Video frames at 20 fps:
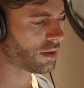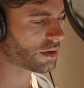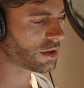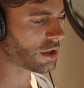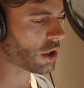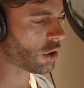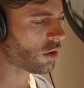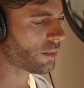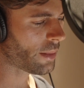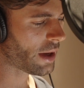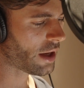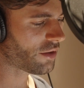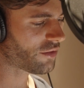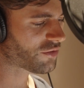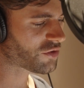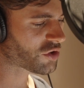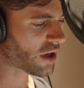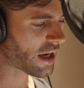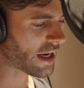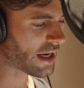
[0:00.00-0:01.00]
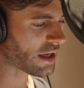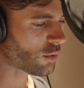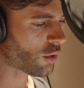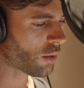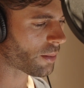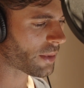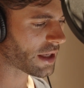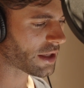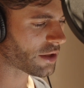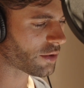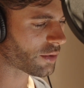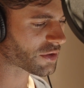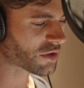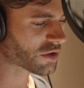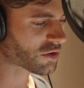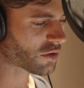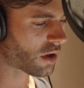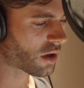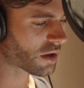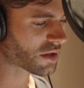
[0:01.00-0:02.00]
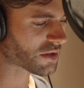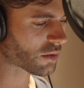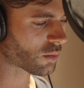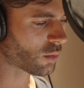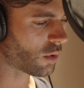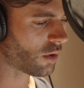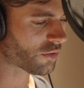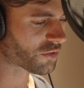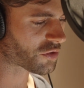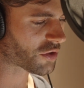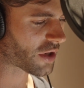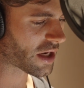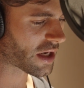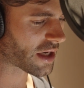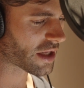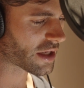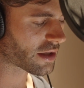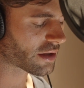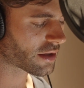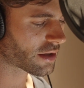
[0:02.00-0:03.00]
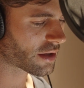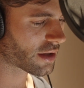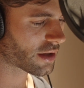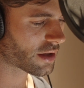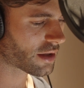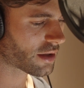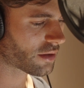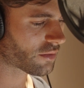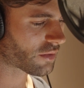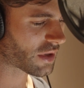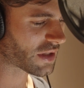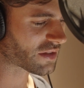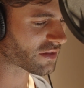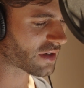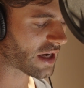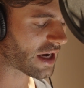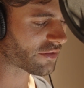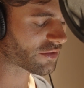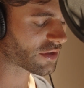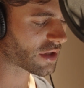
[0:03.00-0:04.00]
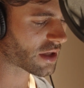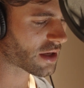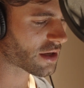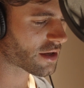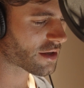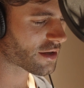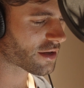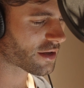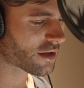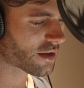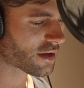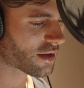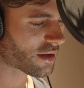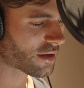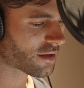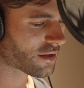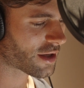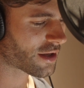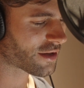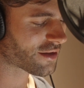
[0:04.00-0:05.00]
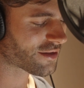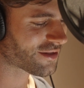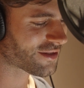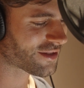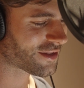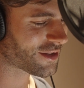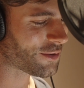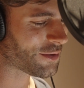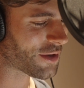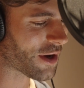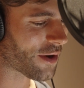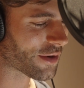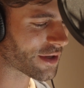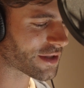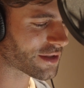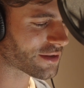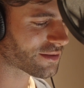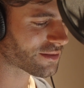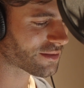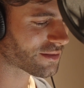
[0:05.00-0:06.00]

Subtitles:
No amount of training will make you as strong as a wolf, Trinity. Rhys laughed. You know it.